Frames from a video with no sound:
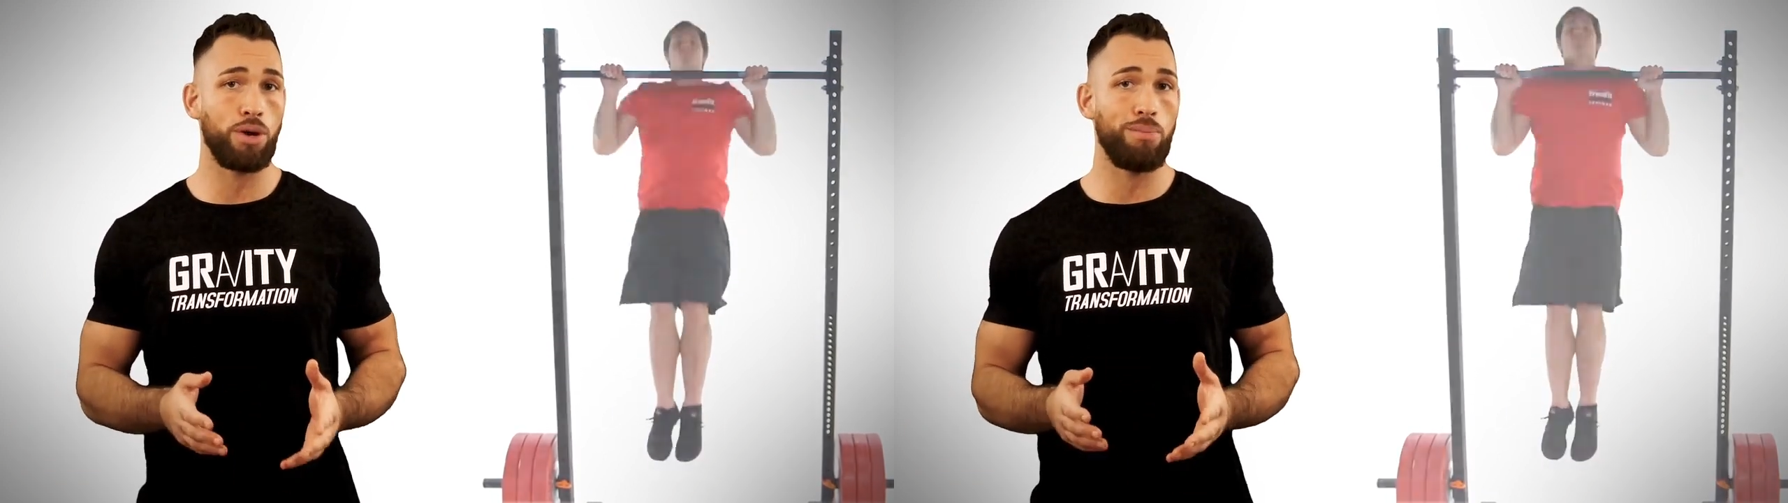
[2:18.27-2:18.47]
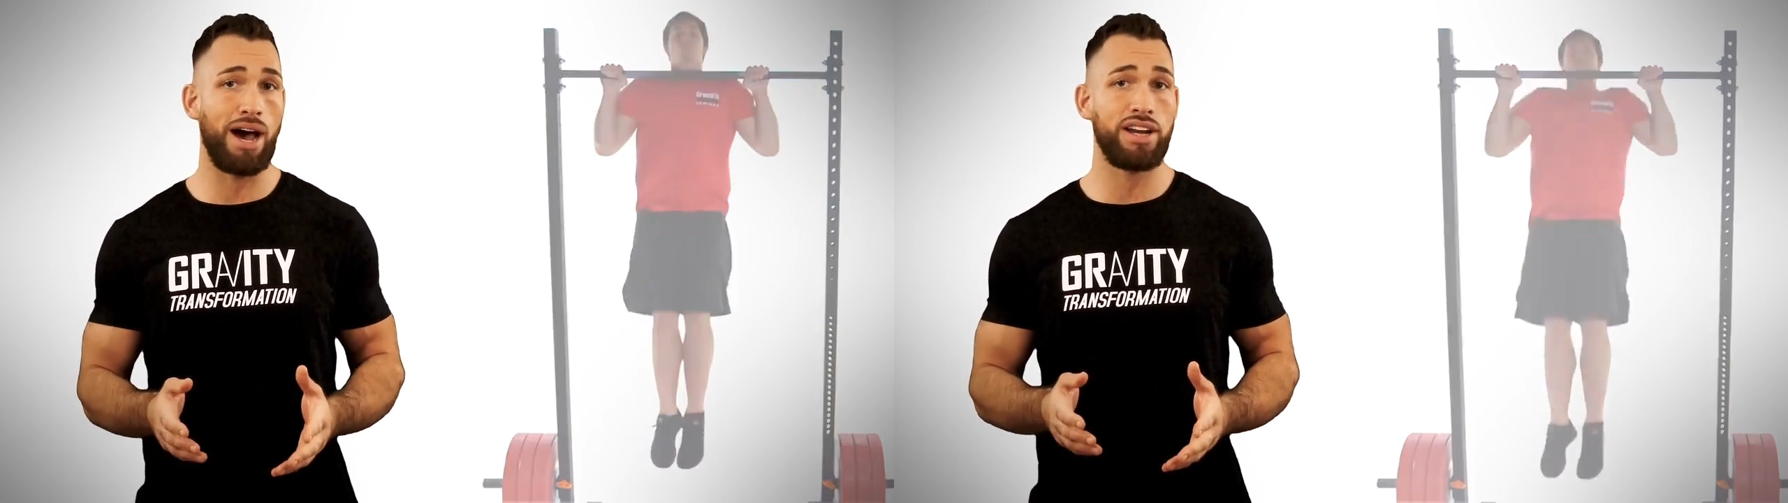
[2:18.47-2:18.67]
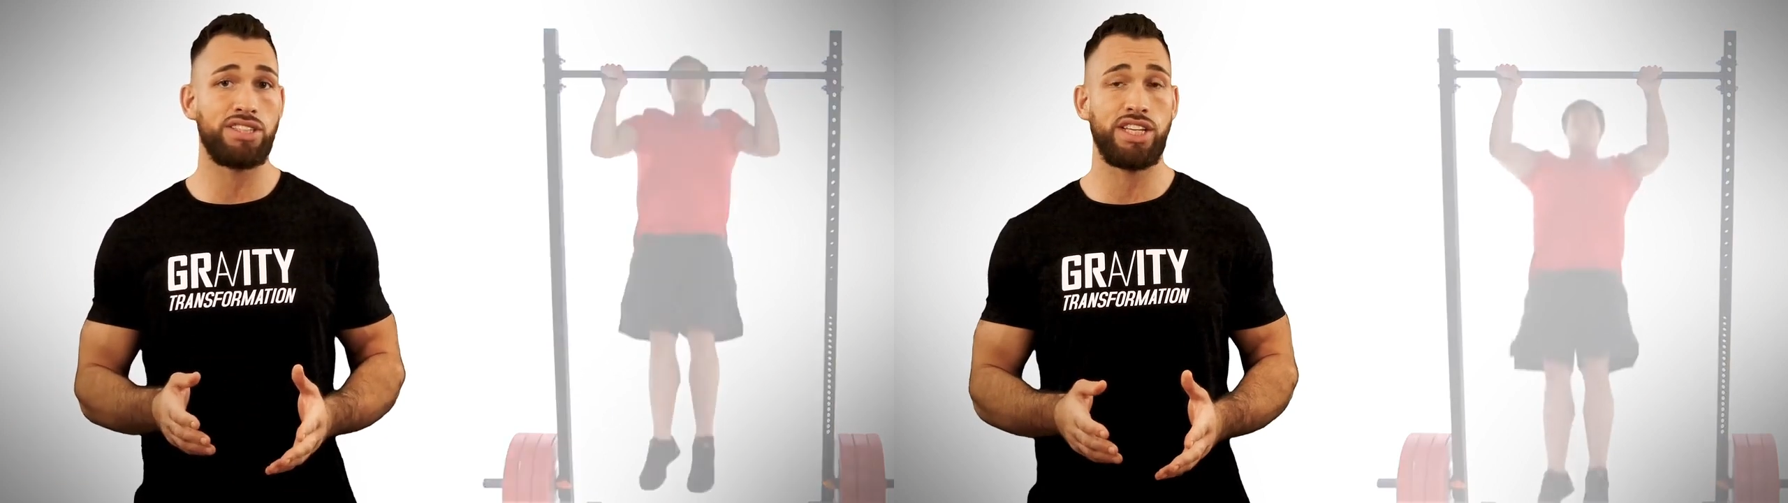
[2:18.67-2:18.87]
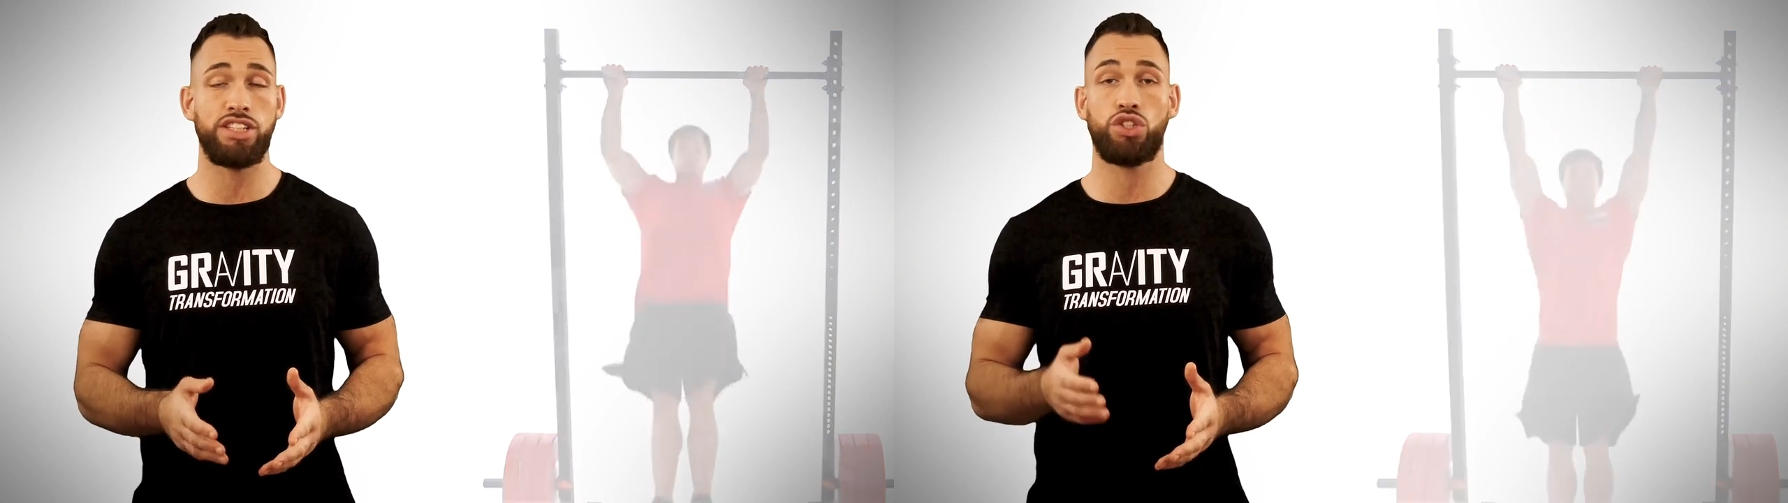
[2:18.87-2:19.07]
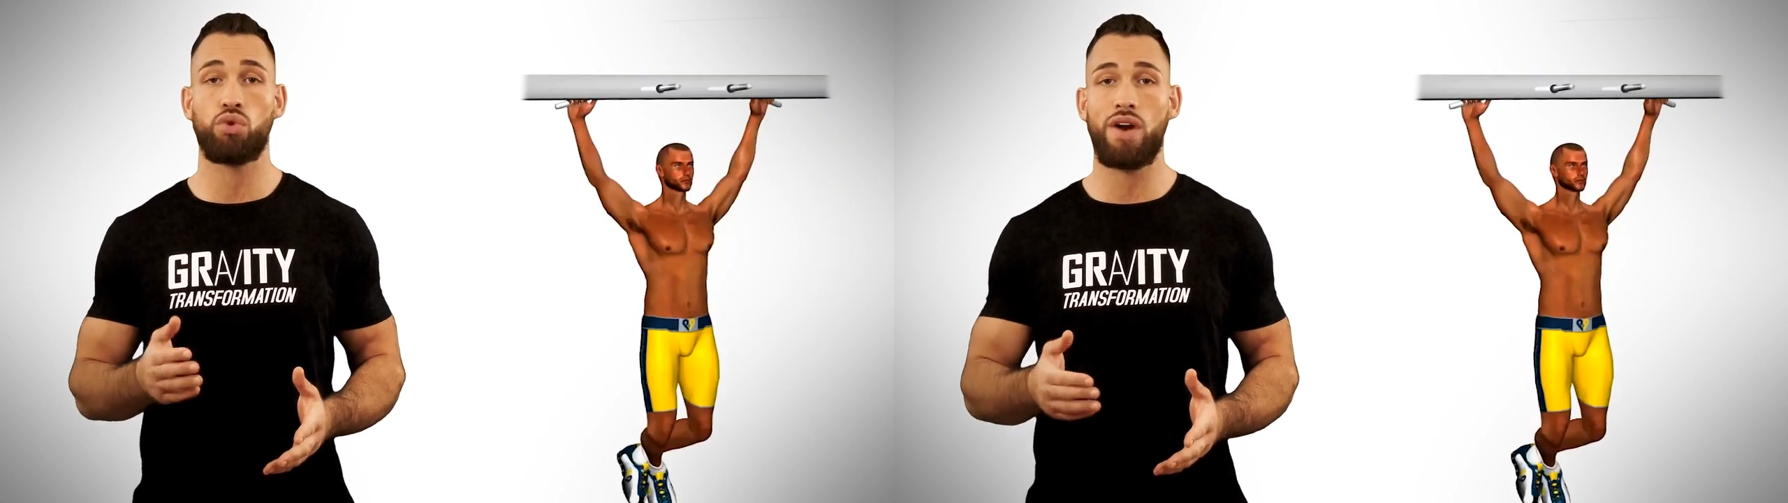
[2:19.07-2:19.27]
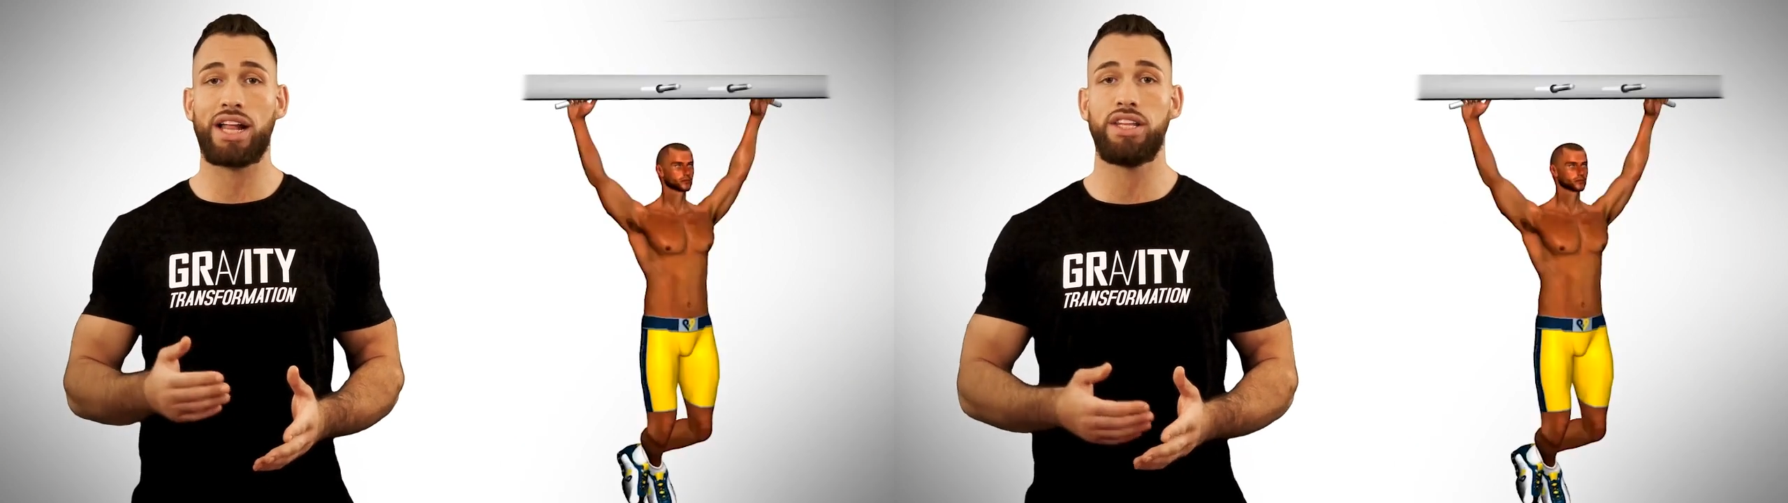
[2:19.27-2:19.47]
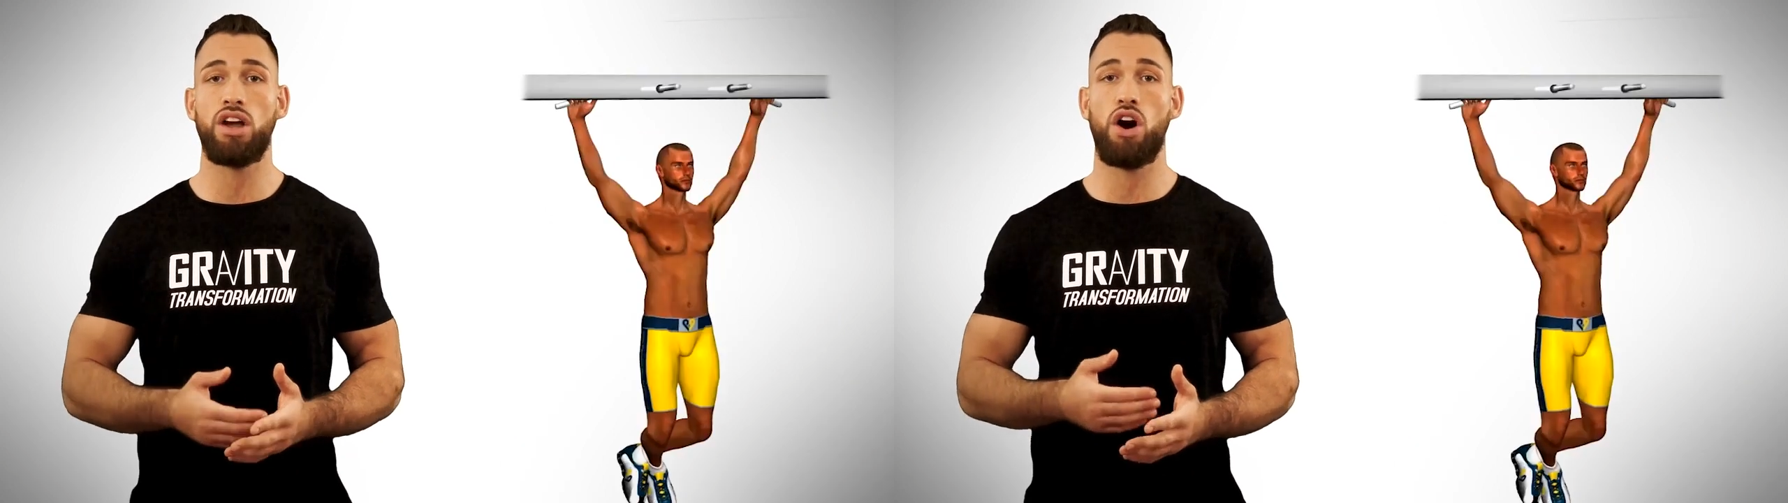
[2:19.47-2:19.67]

your body stays directly